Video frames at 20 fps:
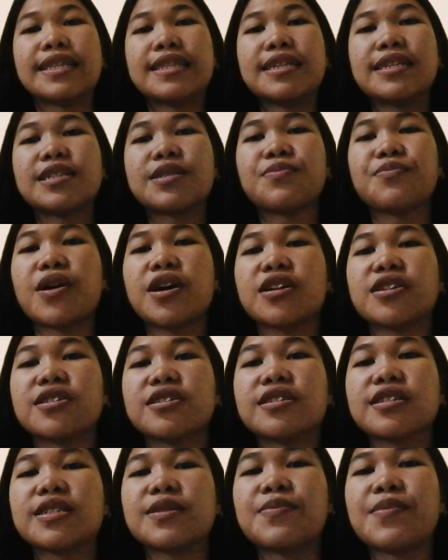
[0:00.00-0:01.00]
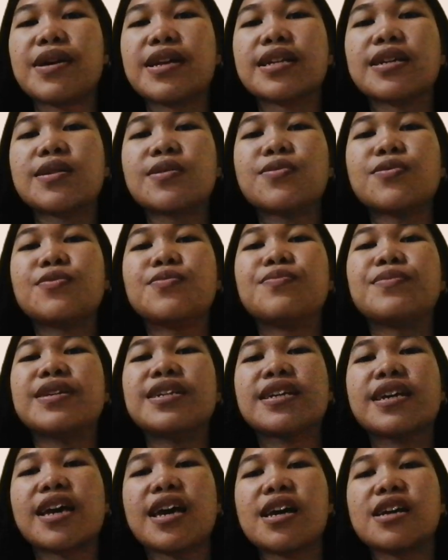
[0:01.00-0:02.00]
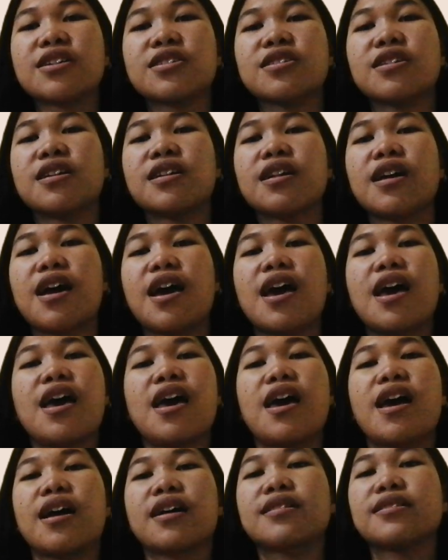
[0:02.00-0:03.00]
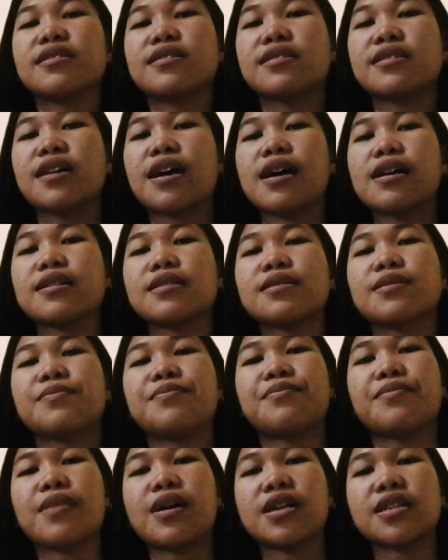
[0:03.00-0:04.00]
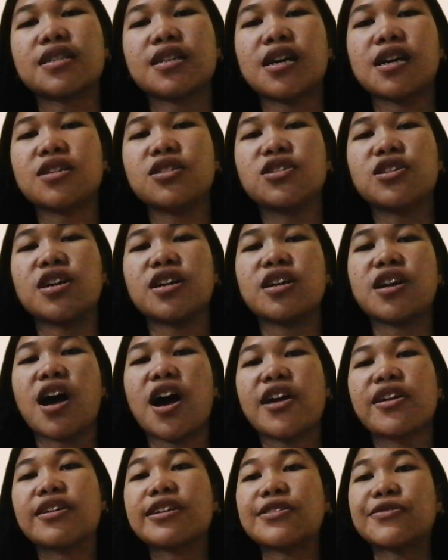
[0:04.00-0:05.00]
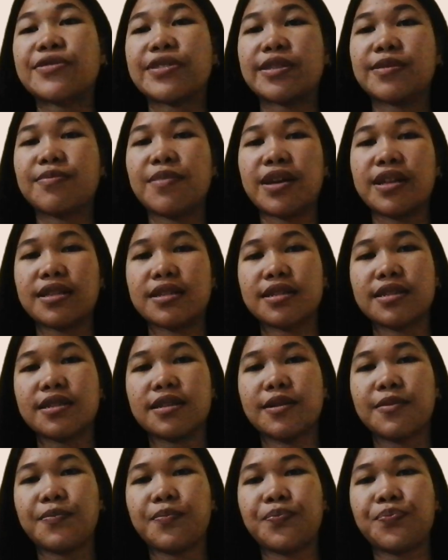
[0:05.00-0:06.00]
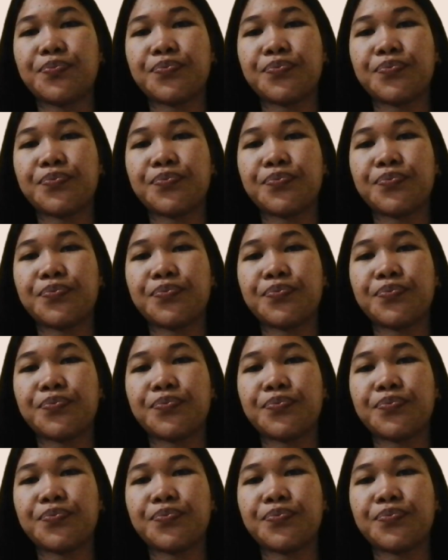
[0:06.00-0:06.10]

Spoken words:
These measures may include medication, exercise, massage, and other treatments.